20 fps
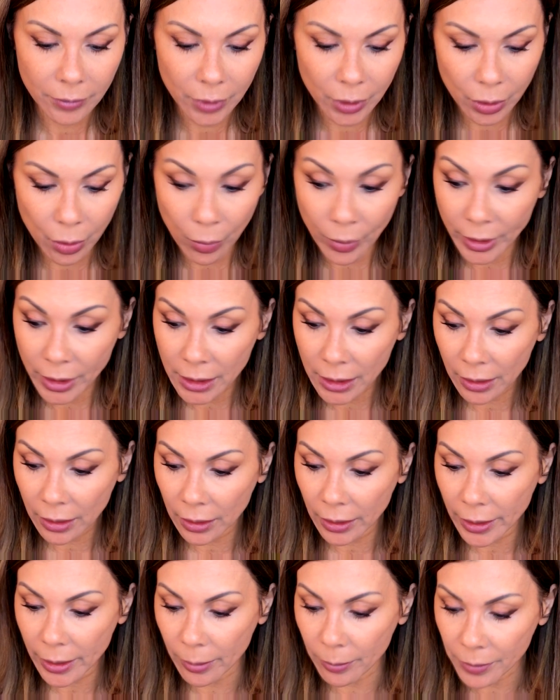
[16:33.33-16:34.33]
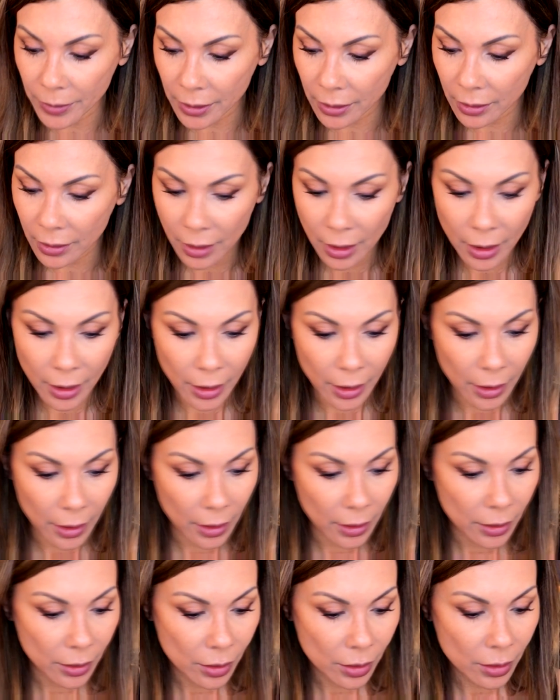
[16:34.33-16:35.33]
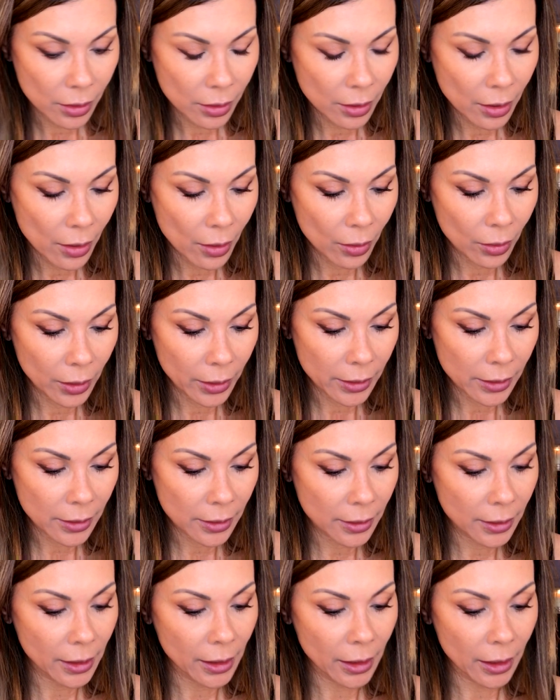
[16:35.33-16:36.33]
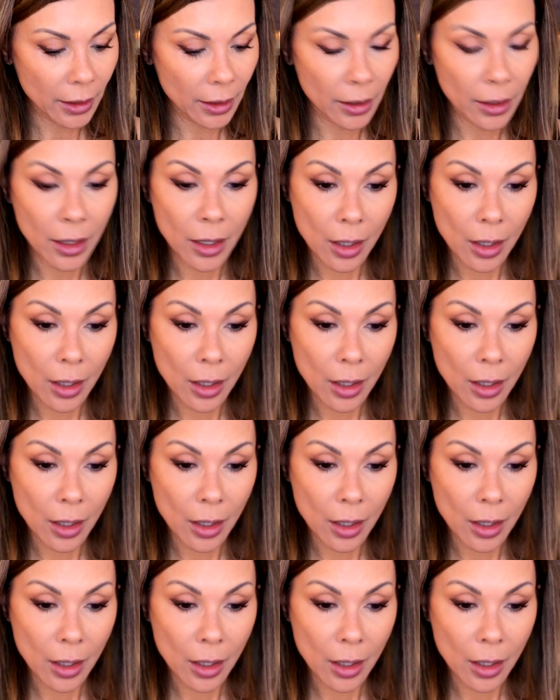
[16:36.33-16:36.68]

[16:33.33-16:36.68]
going to the lips. So let's see,